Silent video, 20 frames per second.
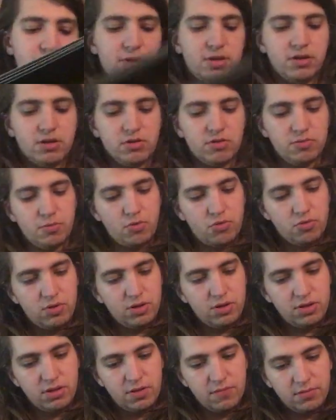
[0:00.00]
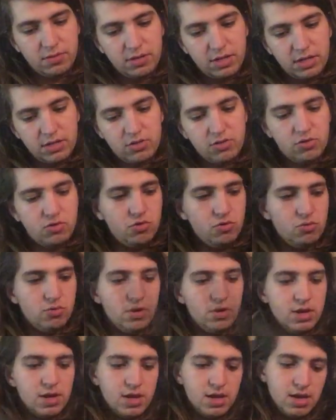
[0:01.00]
because Maurice never likes
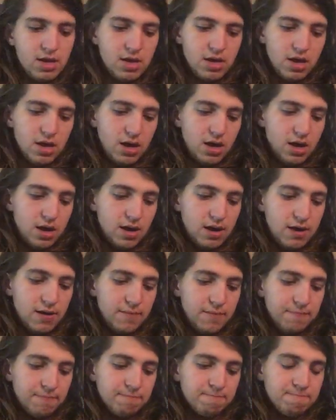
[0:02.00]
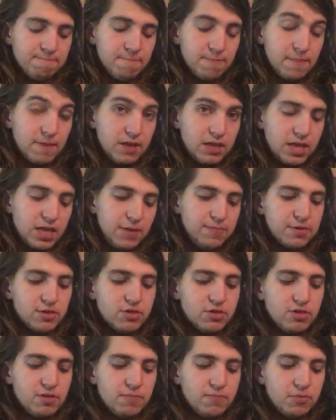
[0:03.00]
to um, keep it
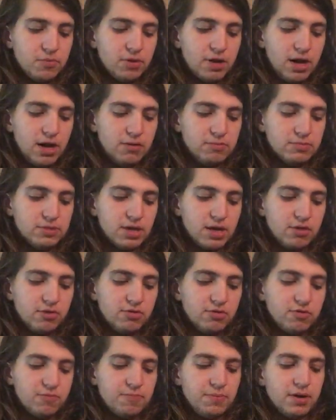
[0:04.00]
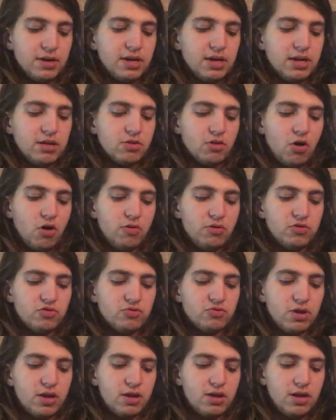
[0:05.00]
simple with album titles, but it's all the
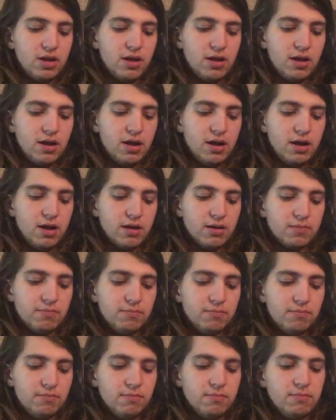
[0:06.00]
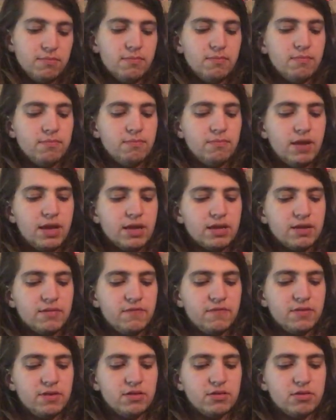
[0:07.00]
dread uh,
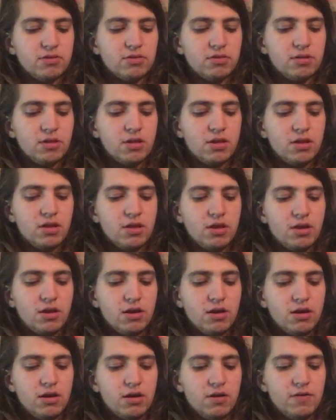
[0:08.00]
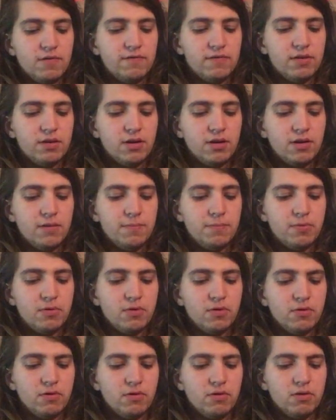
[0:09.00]
magnificence of uh,
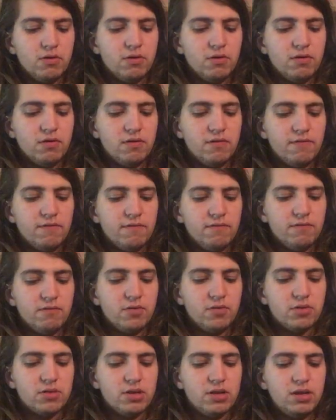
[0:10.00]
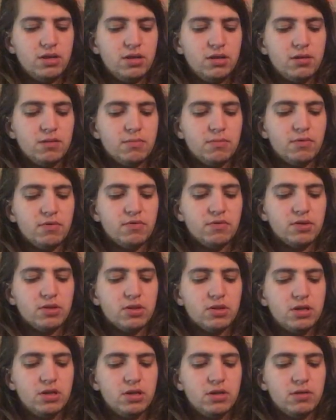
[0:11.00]
perversity,
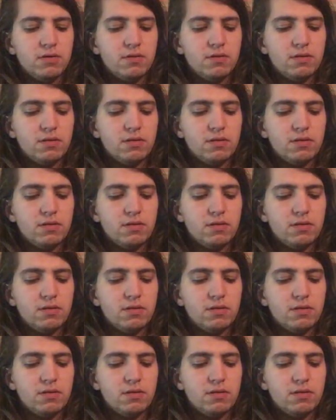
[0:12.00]
perversity.